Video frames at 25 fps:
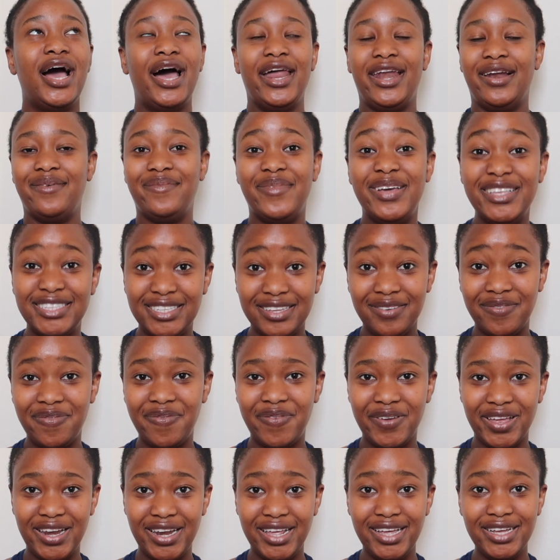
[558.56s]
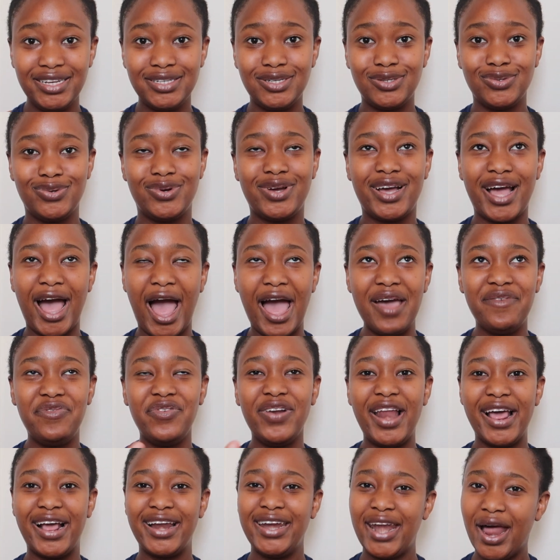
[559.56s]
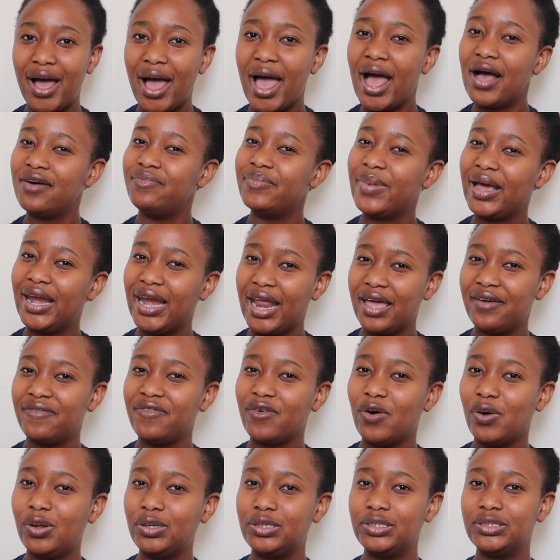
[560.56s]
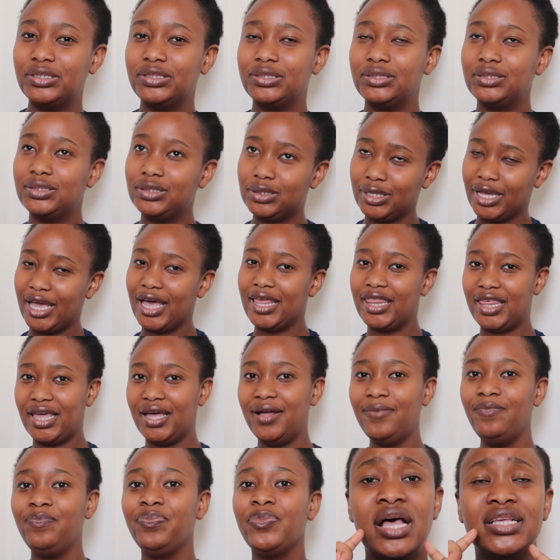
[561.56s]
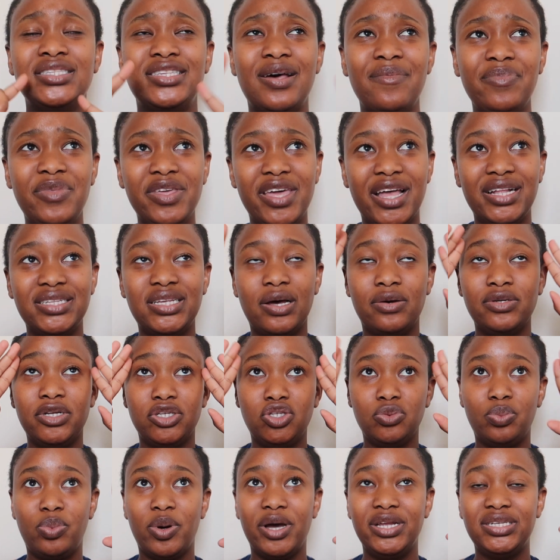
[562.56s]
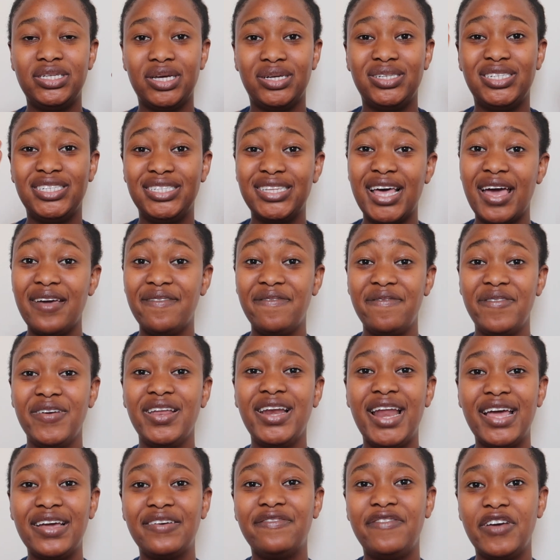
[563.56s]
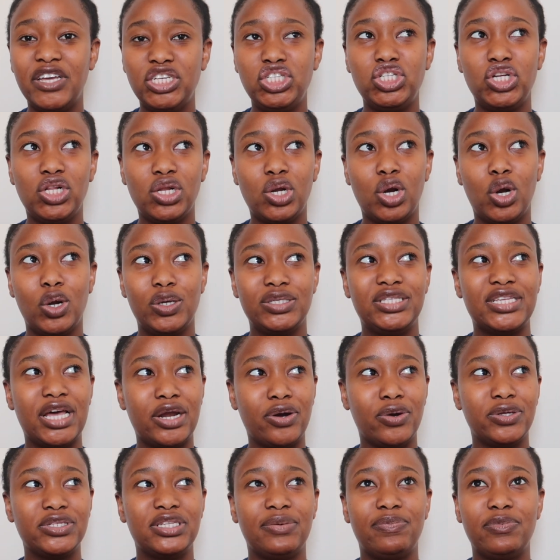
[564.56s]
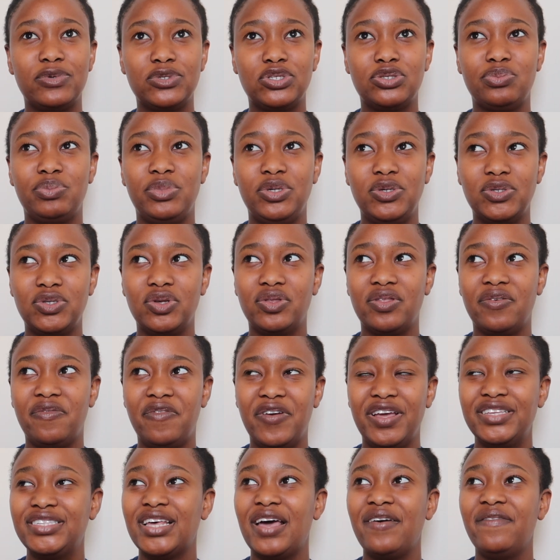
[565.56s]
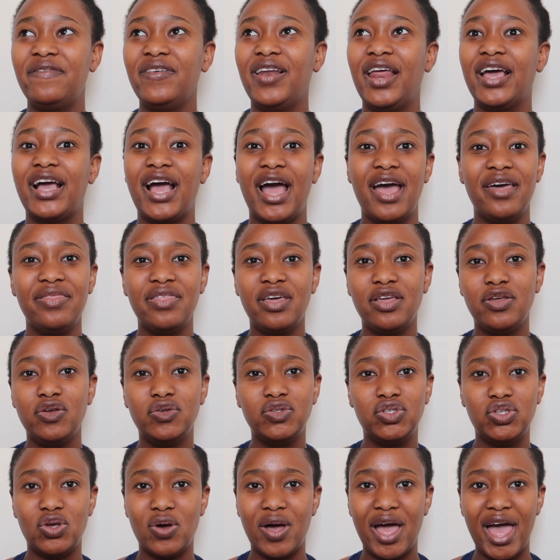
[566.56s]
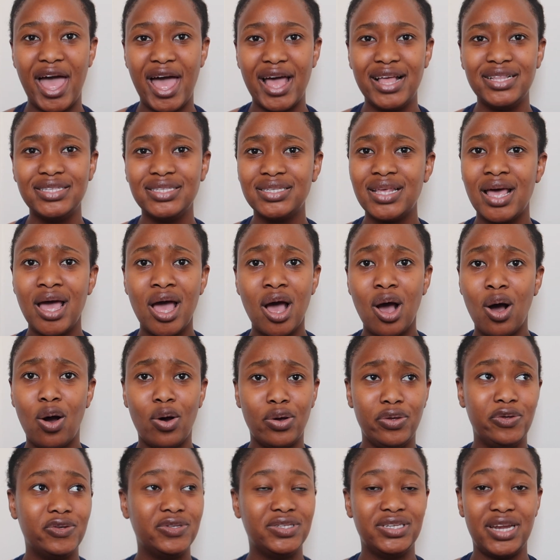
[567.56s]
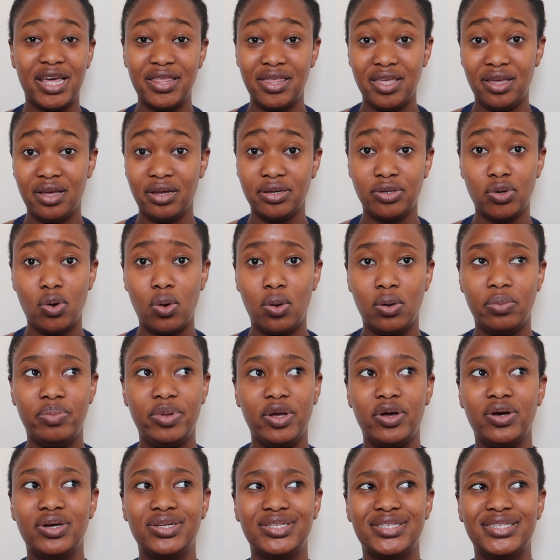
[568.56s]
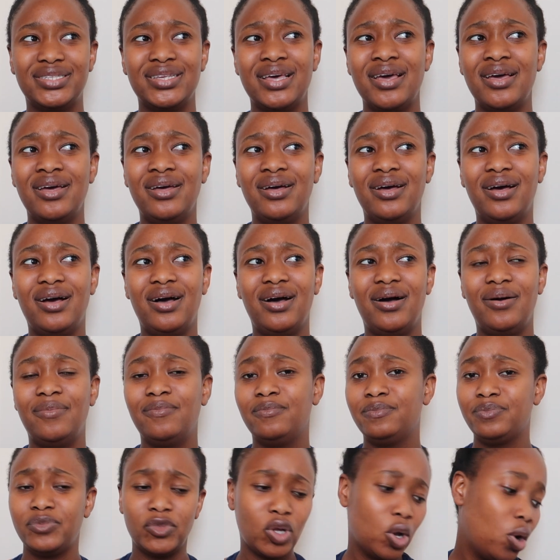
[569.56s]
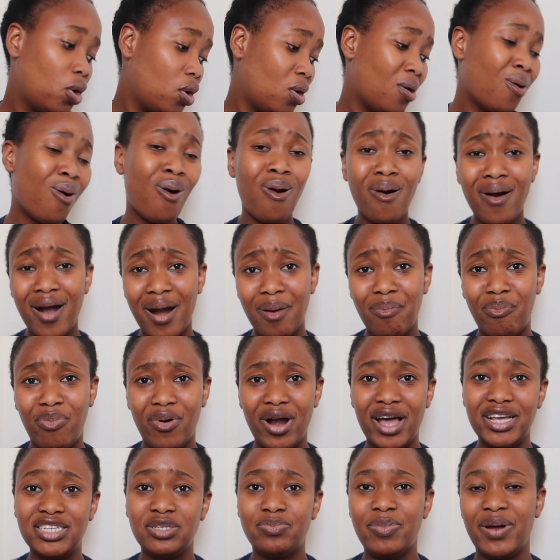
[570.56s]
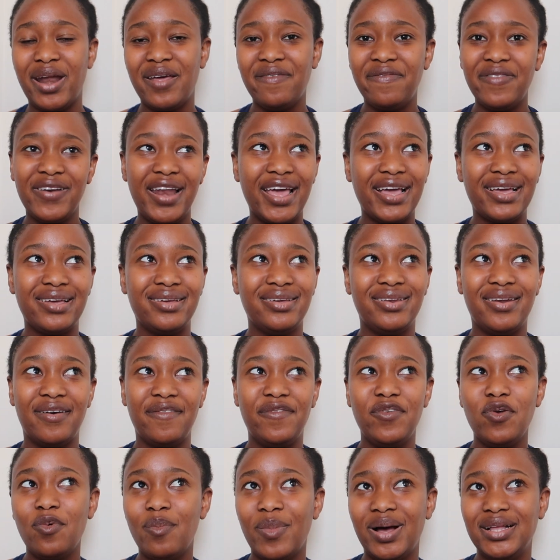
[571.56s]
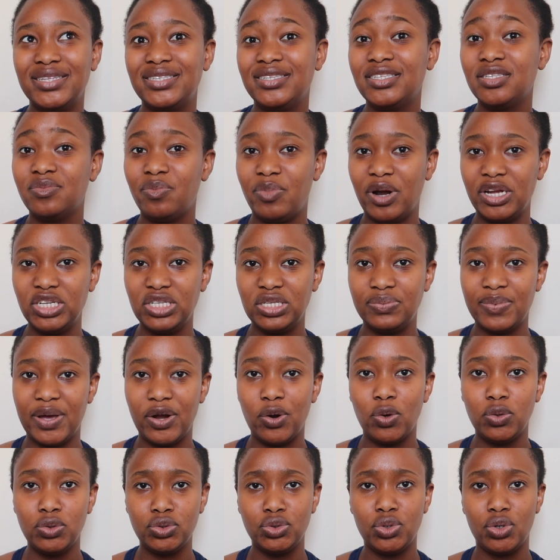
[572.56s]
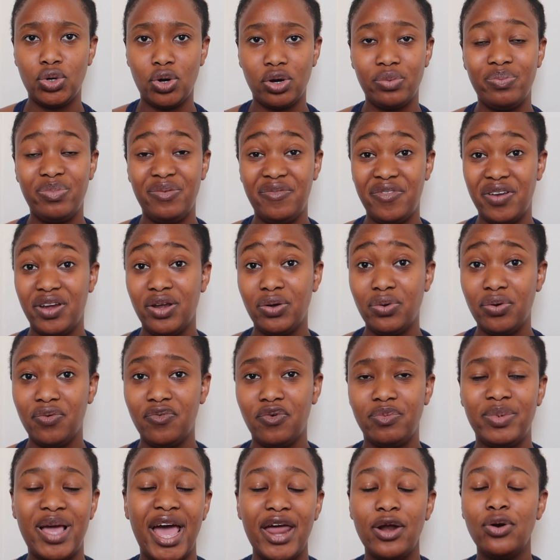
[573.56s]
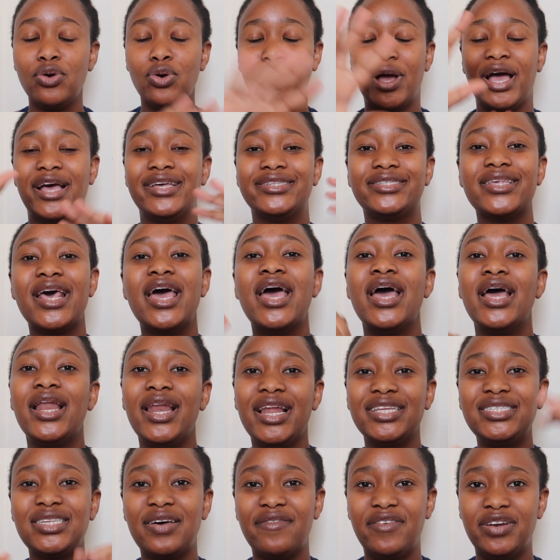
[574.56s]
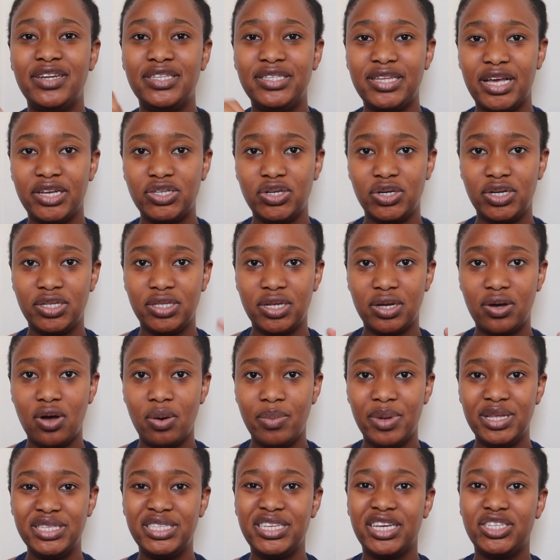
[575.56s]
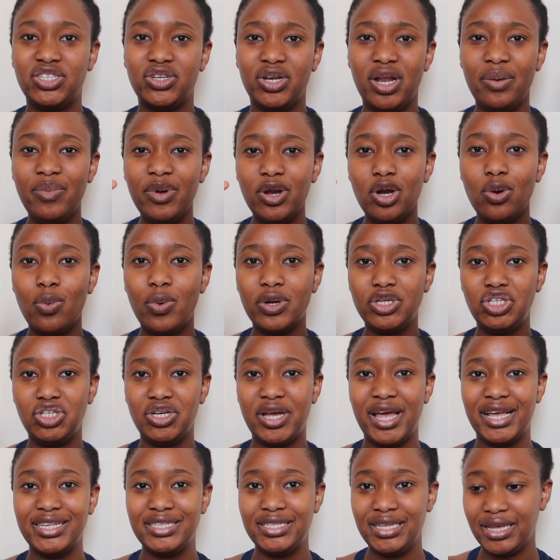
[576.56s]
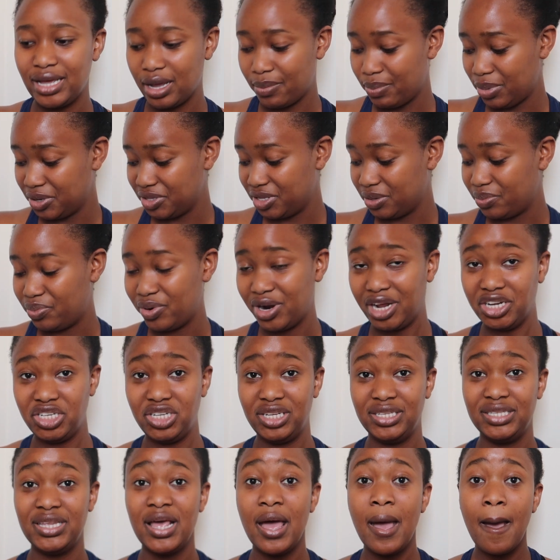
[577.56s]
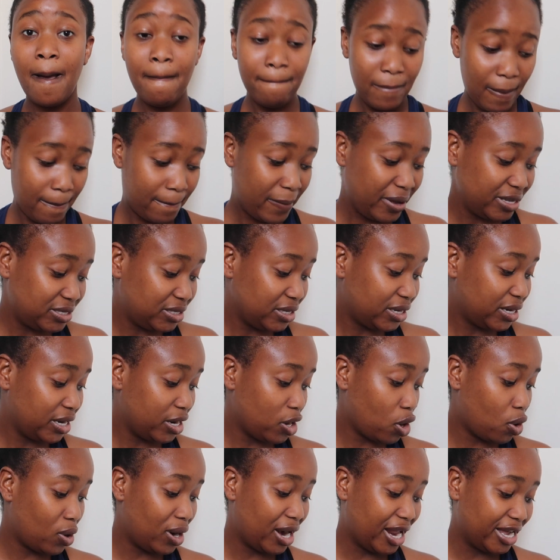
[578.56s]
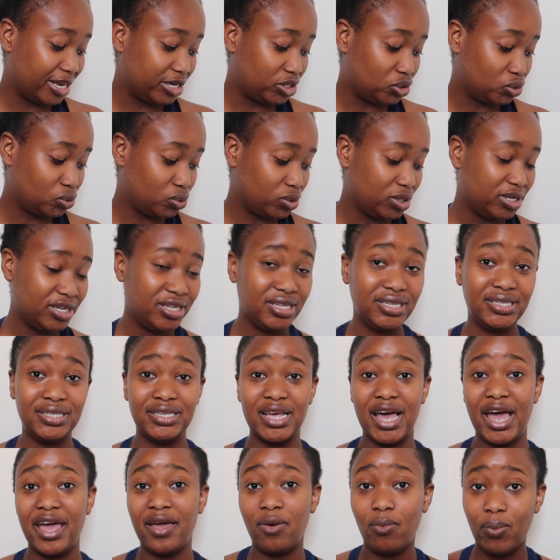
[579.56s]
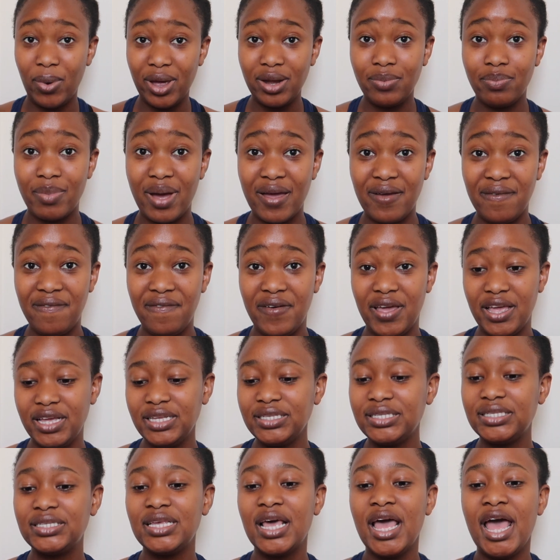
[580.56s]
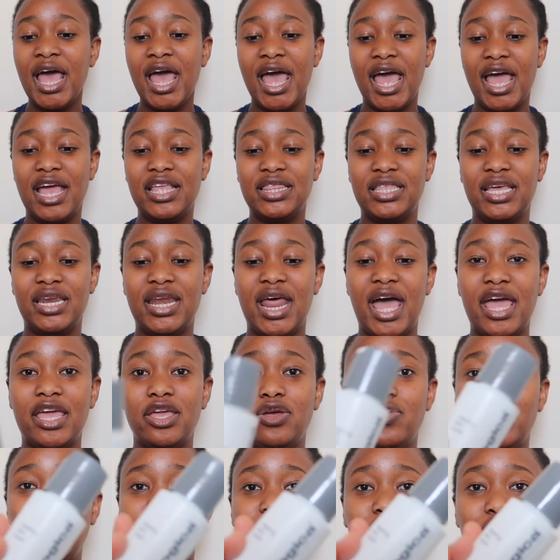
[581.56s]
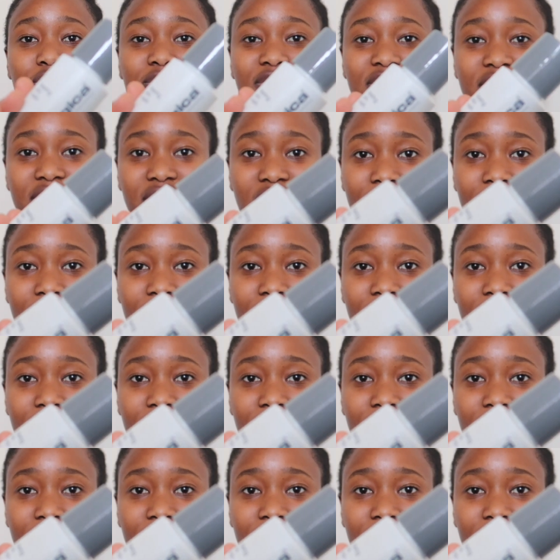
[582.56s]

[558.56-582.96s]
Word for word: an amazing feeling to i feel like now i have my life all together something else i wanted to point out is i feel like facial cloths are not supposed to be used on the face i feel like either use your hands or use nothing at all because um or a brush but i feel like in a few months these brushes might also not be very good for me i don't know guys let's have a discussion in the comment section let me know what you guys think about the brushes basically all i do is i wet my face and then i use the